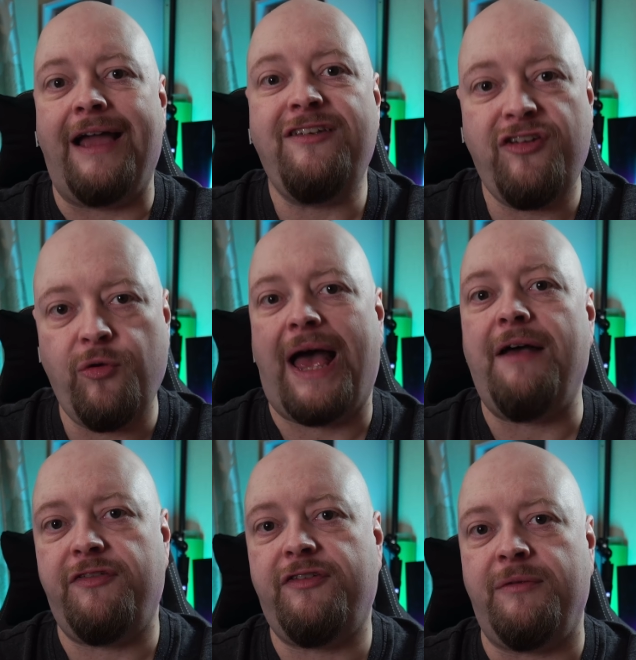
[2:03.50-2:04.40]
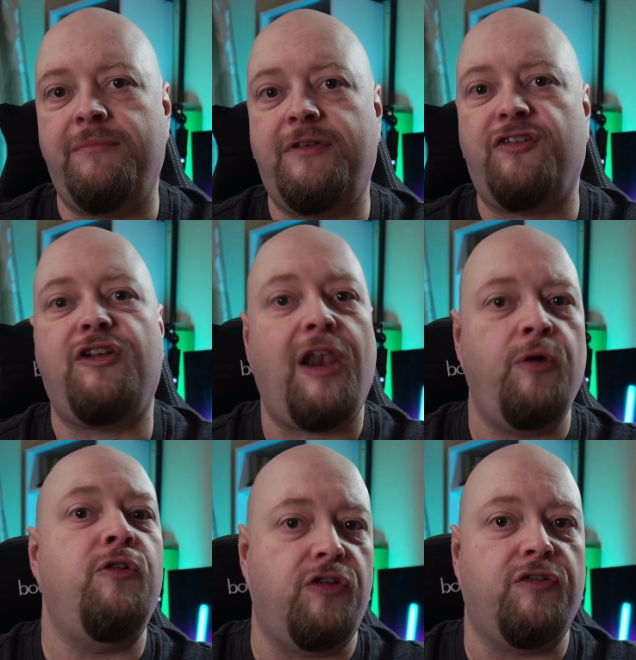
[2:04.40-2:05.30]
I do have some
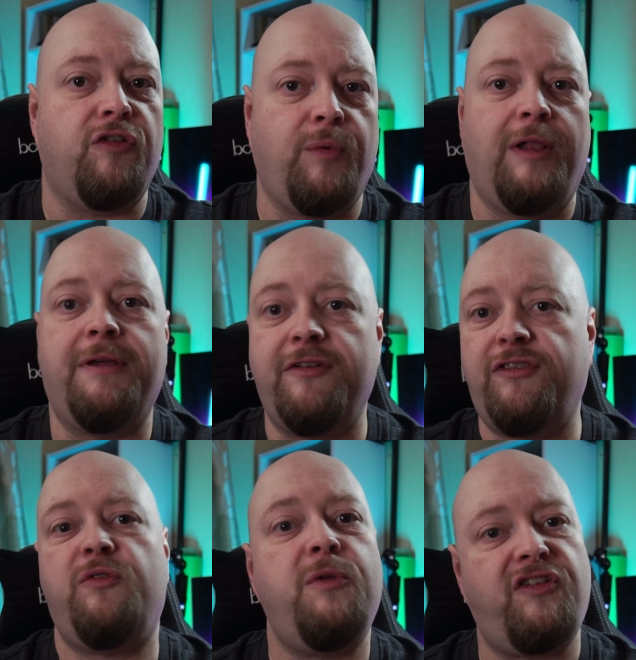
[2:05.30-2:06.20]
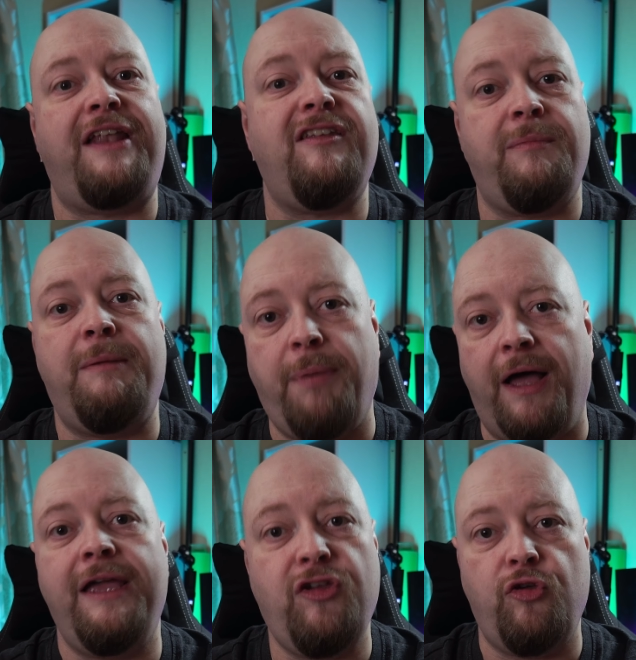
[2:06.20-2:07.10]
disclosures as well, because this was sent to me
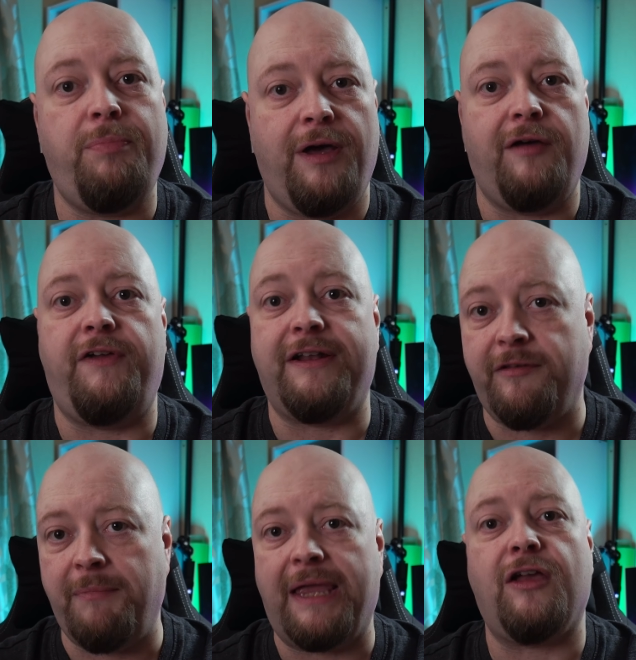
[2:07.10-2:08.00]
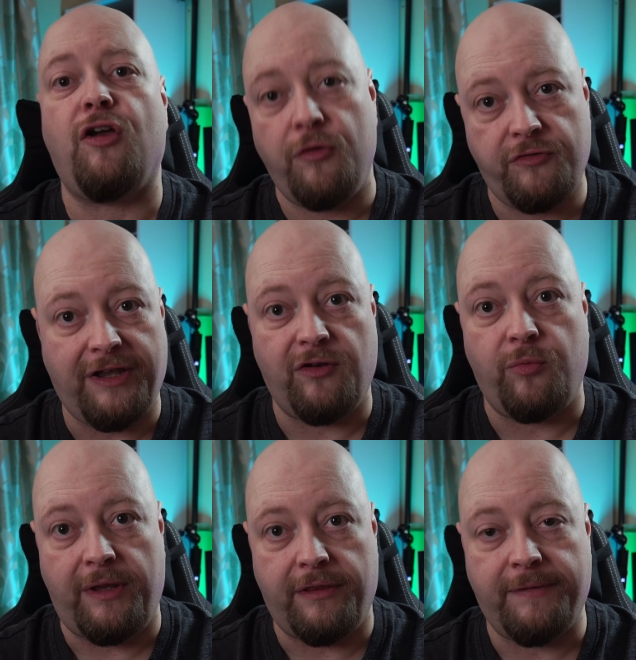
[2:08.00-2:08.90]
by UPERFECT to make content
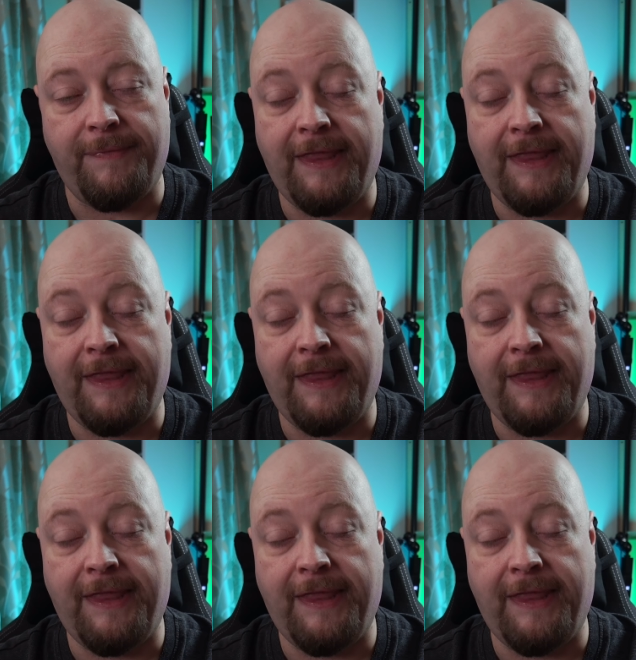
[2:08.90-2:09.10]
with.